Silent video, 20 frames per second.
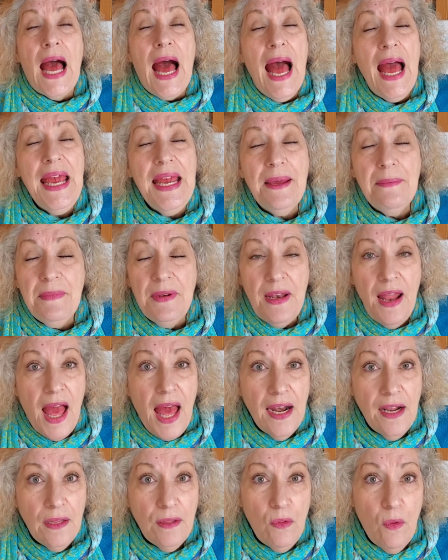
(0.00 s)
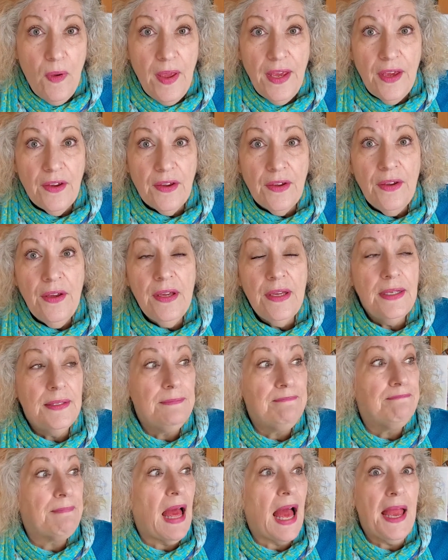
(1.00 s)
I am not a lawyer.
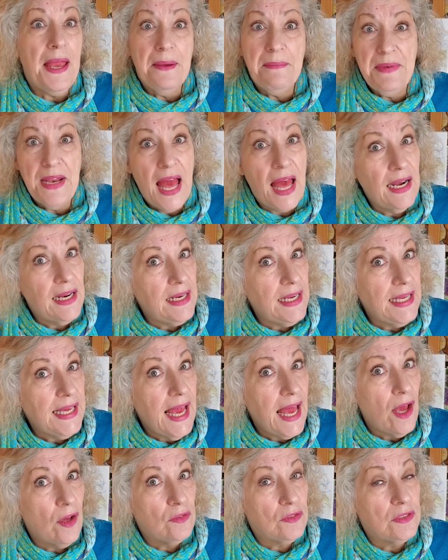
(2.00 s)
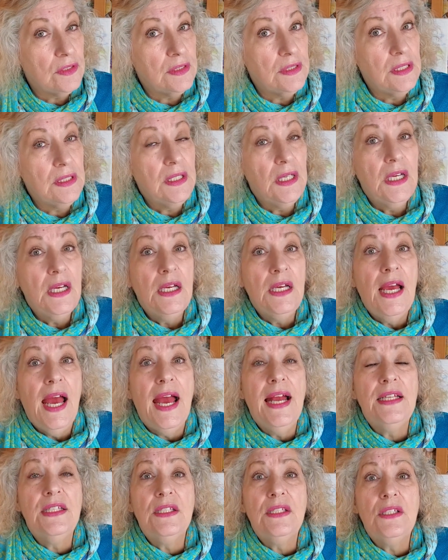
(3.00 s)
I am not an accountant.
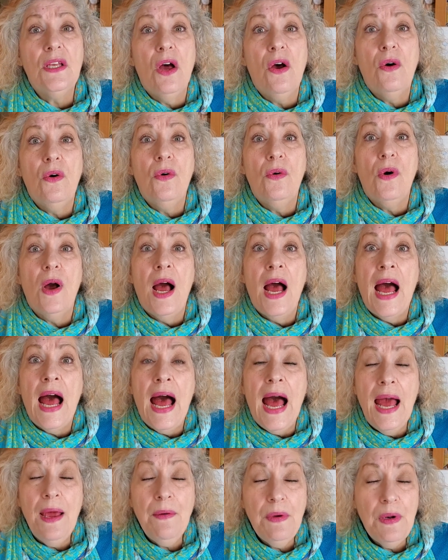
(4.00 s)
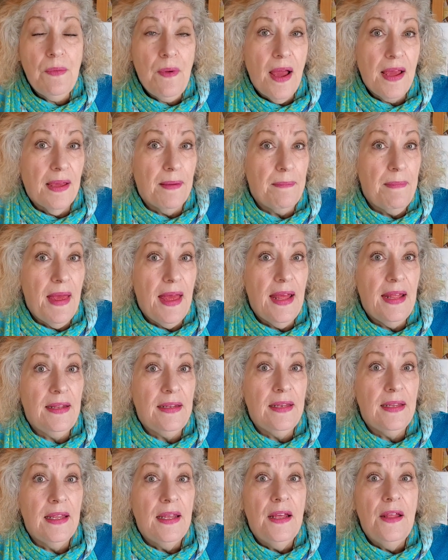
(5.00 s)
And so I would
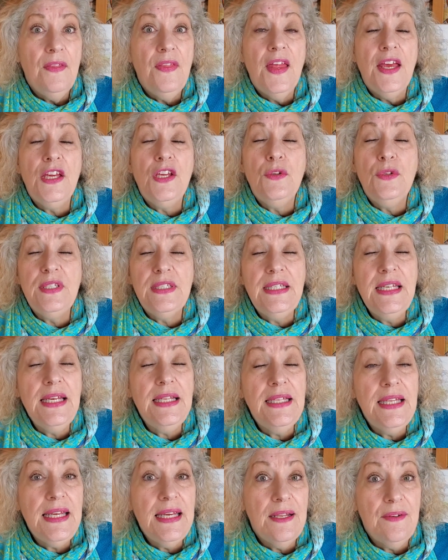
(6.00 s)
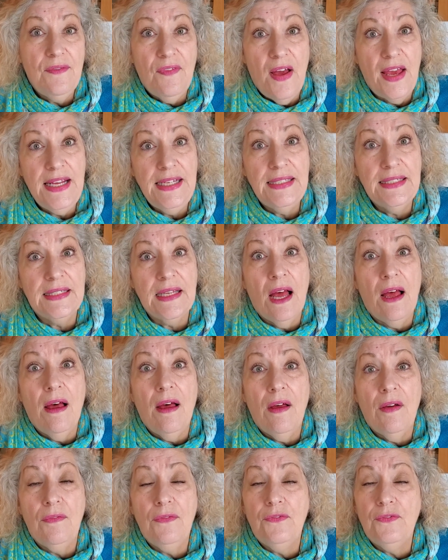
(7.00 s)
recommend that you seek the advice
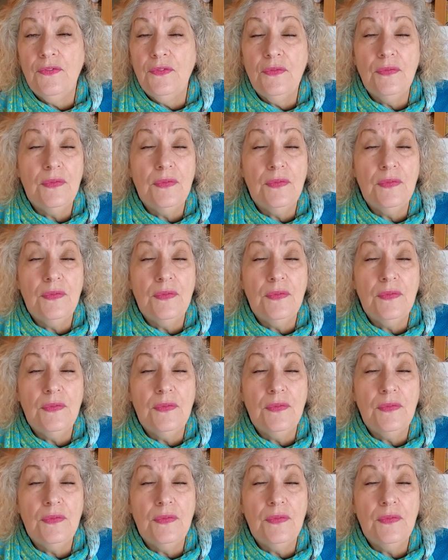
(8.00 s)
of